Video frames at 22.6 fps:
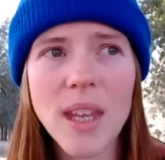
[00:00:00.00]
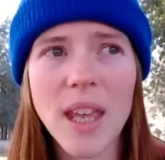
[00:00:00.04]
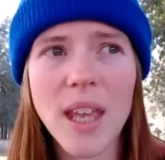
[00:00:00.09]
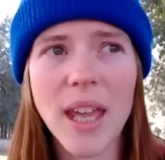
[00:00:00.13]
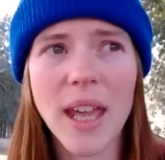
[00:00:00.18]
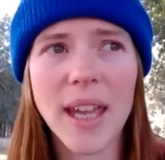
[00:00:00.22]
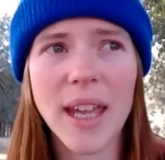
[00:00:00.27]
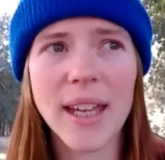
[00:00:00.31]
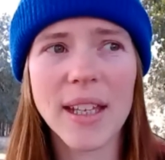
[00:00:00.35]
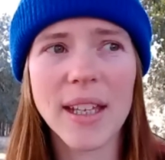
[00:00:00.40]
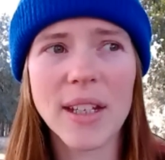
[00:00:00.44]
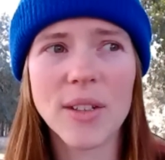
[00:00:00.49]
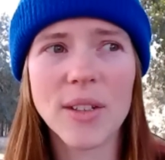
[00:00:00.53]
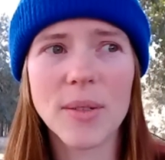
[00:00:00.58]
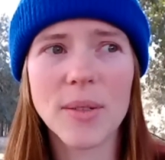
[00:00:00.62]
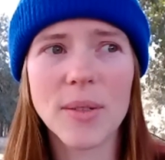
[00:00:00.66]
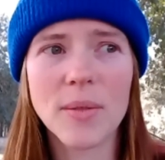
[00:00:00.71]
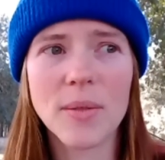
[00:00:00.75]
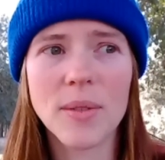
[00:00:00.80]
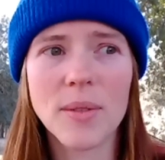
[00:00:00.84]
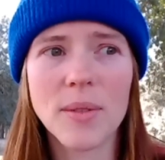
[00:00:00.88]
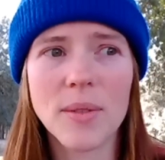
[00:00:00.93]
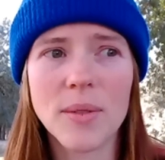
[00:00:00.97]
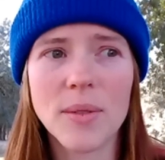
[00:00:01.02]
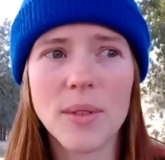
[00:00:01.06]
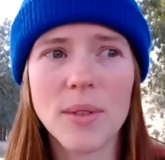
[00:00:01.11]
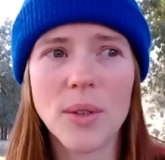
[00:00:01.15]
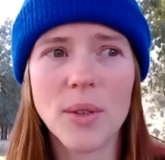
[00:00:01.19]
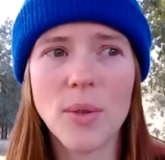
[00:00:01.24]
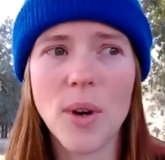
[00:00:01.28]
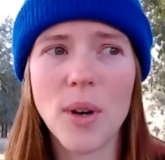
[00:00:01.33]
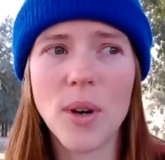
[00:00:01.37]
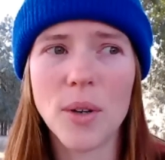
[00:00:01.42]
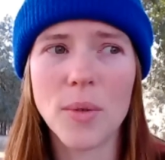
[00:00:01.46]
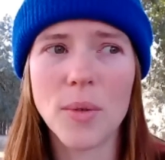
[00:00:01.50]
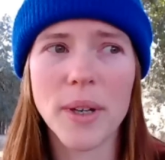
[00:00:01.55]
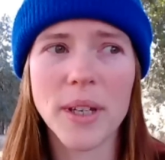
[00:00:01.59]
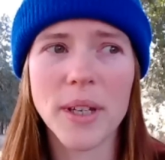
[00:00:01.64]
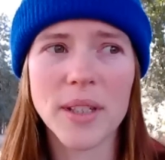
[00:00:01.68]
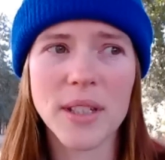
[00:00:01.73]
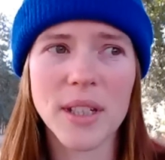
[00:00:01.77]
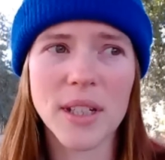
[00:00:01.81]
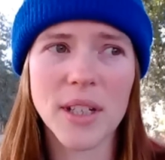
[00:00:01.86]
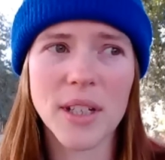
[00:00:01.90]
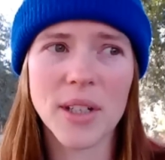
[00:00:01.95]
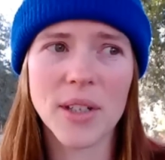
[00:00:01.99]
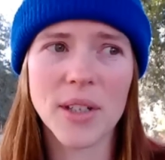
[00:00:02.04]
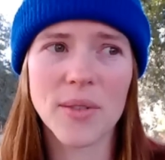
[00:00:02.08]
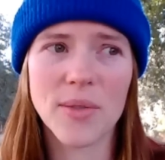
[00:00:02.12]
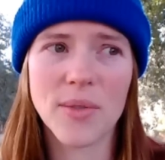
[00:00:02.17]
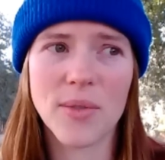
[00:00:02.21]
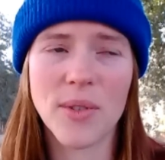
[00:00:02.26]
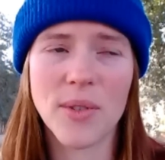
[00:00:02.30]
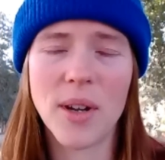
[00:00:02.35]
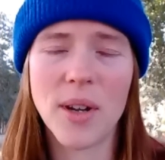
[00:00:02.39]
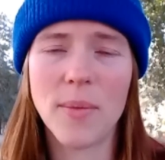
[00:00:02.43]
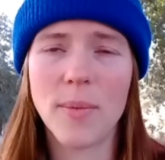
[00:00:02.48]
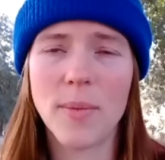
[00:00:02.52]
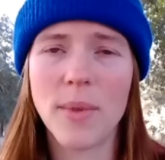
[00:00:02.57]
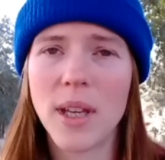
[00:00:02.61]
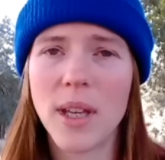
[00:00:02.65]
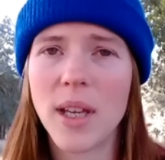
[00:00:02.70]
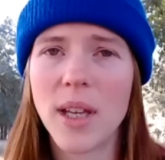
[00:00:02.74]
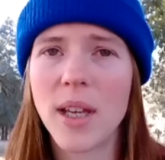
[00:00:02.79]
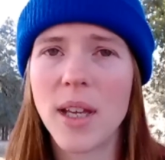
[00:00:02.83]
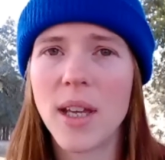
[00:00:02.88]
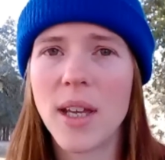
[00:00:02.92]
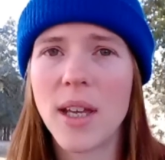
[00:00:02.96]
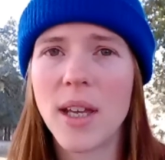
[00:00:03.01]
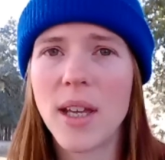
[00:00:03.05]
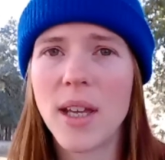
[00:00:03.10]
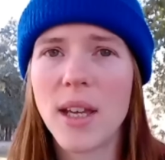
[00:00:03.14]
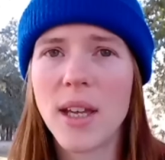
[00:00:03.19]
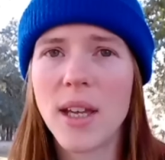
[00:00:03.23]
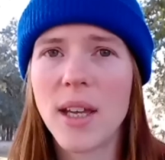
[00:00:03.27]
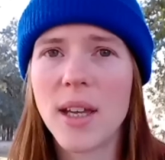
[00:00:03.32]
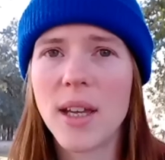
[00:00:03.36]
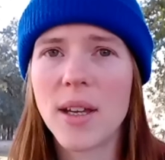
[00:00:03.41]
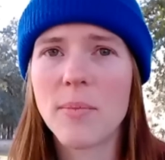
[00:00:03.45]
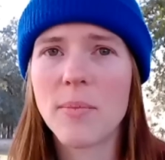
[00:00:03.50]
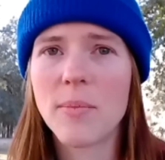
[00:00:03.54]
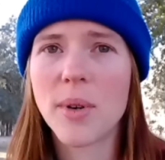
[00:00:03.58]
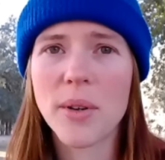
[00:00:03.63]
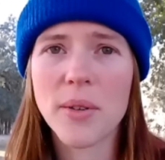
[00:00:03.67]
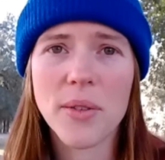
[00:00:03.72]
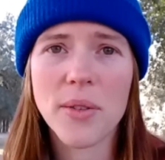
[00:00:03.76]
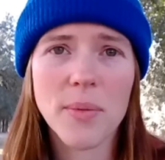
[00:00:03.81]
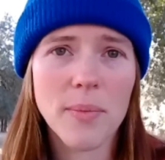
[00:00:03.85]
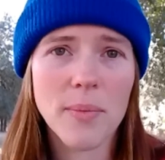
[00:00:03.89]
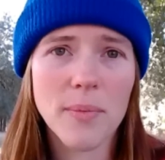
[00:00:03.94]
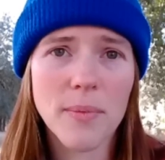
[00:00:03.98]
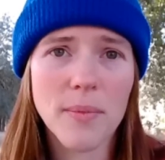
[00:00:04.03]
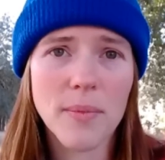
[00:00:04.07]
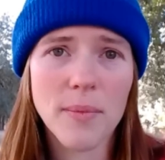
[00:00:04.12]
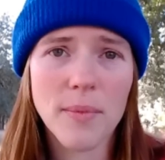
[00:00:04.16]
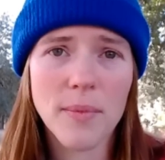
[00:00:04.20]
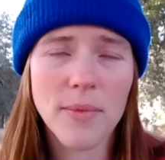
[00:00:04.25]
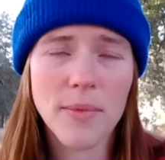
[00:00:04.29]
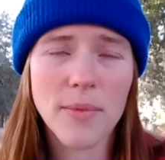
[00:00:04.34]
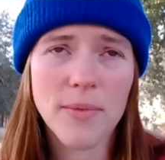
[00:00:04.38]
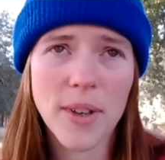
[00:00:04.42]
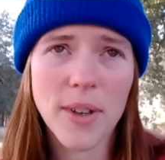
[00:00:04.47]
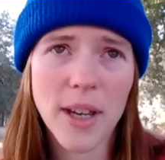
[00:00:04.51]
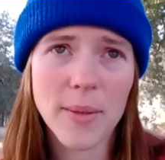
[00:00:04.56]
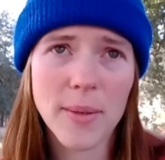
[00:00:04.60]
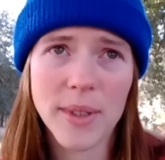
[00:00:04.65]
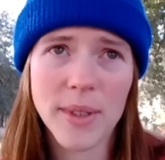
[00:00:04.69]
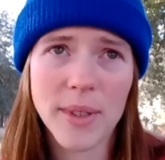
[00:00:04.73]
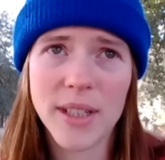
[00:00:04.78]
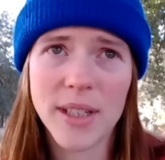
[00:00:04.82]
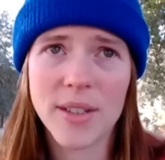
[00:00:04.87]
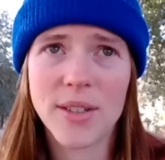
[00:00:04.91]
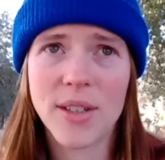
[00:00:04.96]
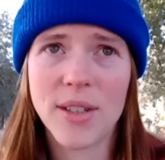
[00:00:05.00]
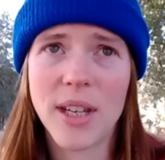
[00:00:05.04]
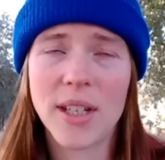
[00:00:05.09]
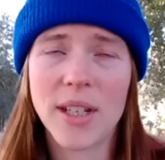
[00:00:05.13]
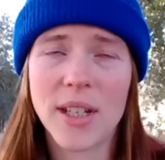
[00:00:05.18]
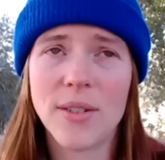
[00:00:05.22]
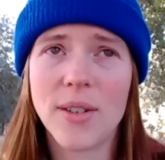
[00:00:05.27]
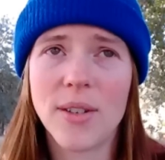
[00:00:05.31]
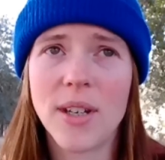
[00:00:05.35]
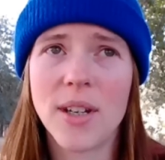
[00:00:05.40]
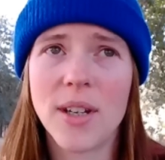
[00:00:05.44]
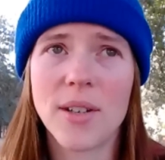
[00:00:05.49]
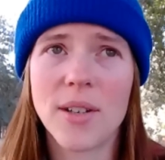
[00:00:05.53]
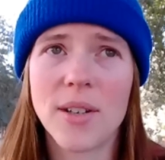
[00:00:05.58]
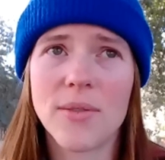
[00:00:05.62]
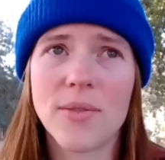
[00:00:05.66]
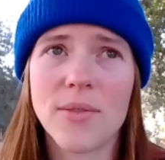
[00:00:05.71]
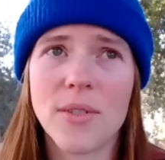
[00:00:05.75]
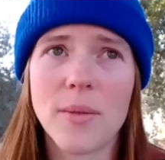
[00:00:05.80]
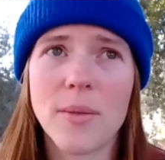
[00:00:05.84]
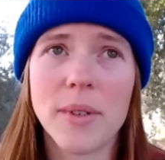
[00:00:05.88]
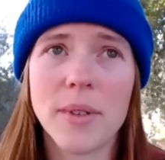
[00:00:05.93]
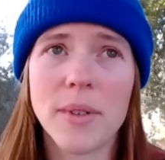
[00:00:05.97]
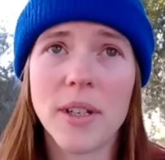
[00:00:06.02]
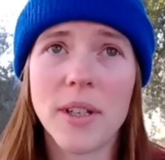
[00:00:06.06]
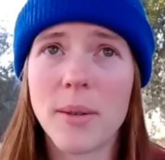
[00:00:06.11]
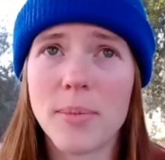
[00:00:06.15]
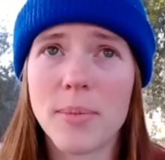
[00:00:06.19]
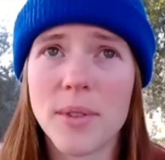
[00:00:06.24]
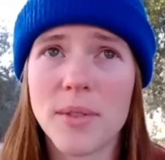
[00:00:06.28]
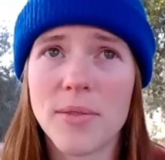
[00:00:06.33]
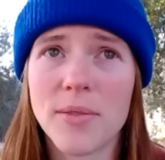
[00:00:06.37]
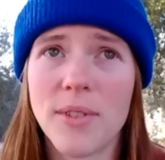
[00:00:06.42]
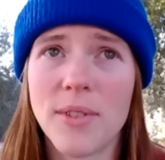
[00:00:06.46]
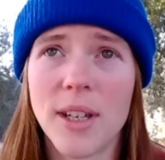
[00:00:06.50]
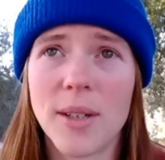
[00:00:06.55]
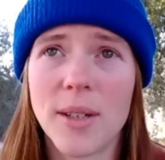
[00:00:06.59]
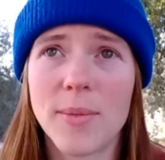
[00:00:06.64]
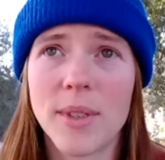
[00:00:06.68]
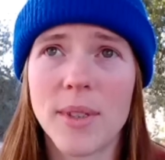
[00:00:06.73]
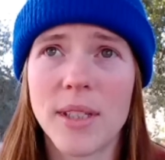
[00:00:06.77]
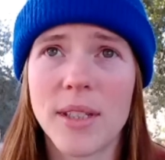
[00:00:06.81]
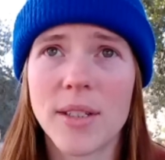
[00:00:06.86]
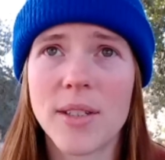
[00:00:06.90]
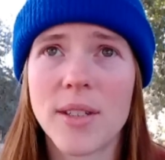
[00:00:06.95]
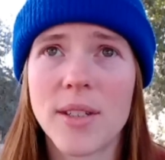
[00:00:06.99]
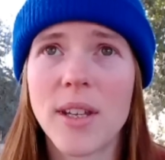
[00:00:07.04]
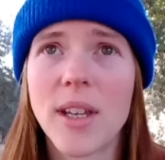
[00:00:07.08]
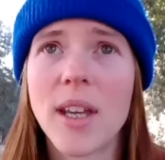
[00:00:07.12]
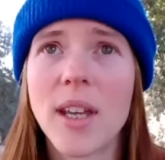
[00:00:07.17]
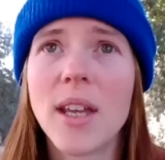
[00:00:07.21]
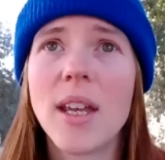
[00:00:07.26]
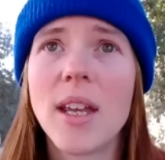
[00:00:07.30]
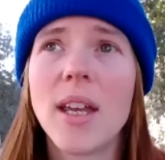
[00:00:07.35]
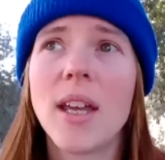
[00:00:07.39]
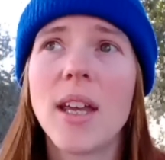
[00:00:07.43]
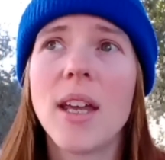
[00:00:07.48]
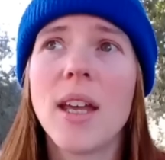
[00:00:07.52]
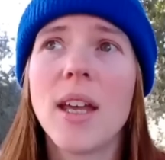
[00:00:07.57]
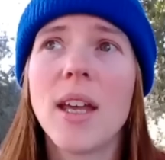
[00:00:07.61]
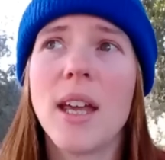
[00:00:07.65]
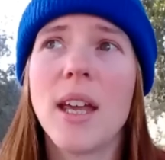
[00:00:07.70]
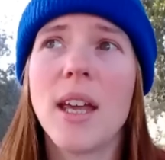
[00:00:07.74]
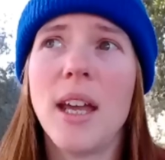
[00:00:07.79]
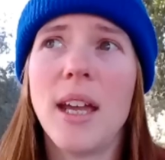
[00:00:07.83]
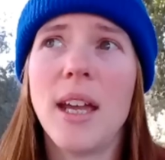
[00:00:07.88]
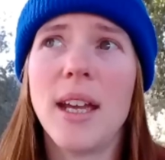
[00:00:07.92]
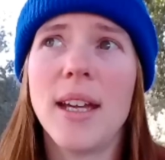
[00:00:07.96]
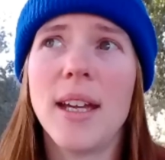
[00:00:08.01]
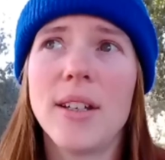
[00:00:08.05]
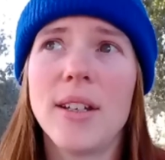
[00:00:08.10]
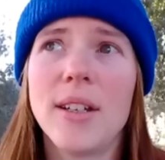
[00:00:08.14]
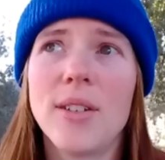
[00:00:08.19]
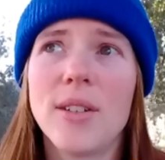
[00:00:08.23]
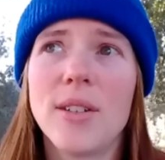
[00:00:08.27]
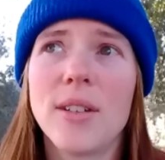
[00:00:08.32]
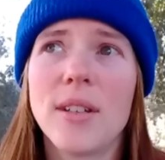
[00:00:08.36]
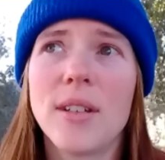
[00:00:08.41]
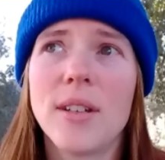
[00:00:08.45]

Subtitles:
And you always hear from birth families and you hear from adoptive families, and